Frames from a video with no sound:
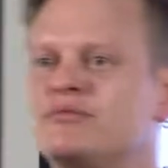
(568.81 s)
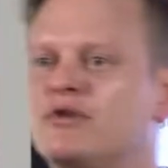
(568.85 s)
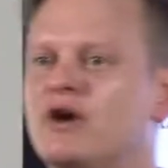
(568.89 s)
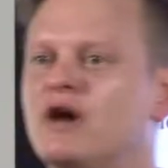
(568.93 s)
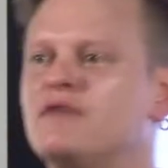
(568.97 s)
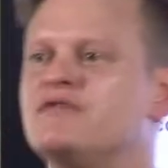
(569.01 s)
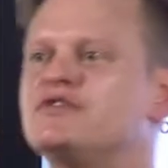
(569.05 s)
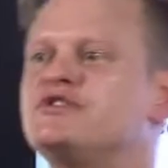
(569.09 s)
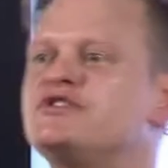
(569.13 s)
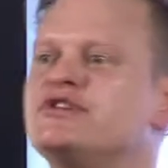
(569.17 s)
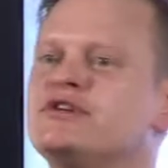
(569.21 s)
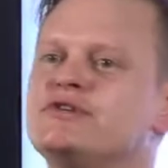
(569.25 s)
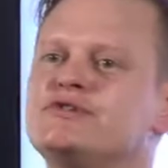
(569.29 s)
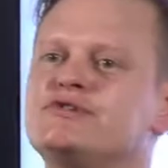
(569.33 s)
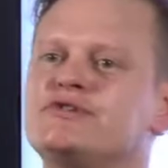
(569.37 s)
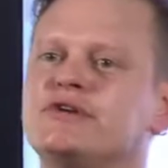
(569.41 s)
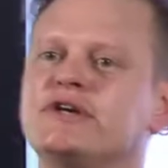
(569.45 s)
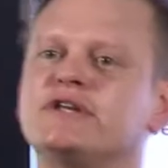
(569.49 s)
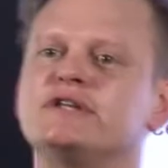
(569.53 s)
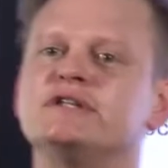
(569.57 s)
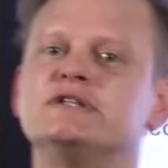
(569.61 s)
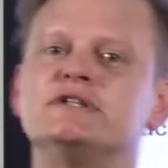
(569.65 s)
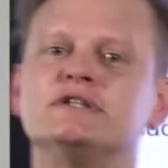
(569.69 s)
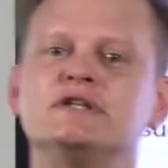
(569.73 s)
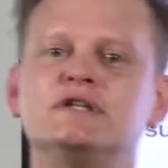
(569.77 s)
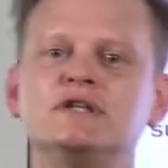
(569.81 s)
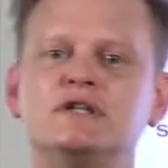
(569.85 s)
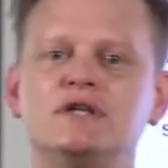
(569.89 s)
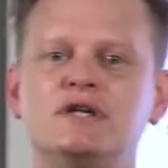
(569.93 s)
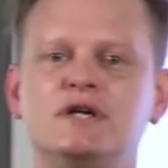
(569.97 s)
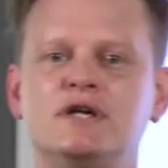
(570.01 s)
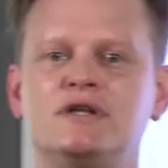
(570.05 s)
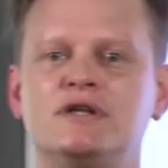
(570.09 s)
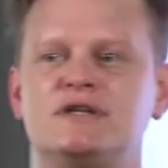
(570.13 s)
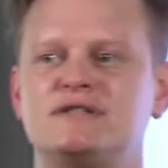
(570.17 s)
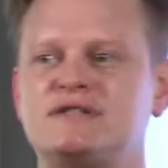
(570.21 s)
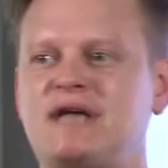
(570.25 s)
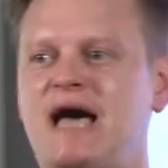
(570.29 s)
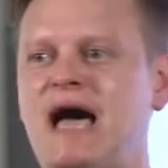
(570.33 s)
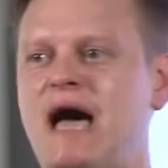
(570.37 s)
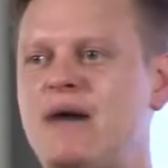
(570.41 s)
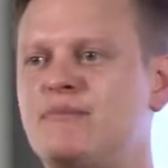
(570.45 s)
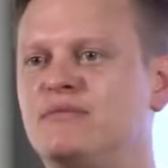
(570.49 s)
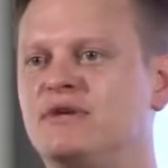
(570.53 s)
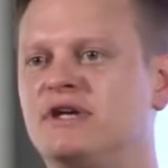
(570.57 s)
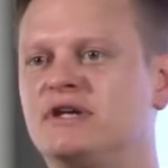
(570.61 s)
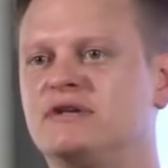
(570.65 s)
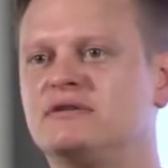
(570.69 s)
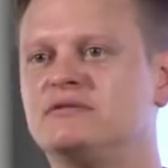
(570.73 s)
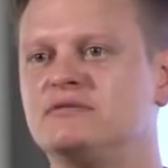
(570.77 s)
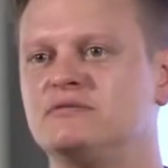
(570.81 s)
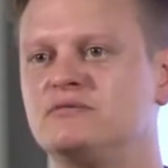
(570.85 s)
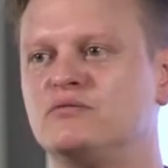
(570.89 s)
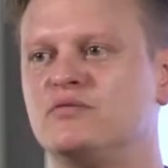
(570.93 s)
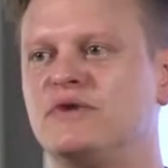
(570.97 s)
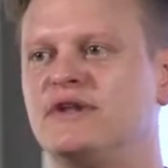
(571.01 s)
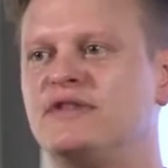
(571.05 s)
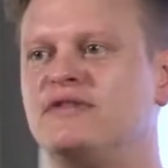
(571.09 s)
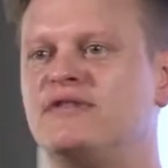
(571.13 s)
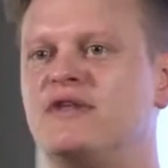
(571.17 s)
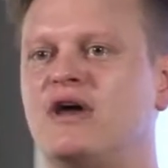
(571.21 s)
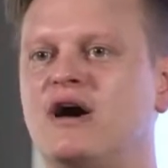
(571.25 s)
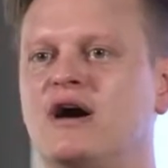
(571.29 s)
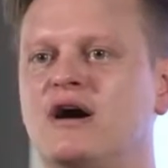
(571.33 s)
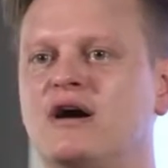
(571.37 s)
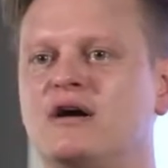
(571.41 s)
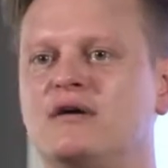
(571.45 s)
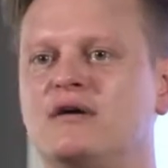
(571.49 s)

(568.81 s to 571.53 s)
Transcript: private tutoring that's happening with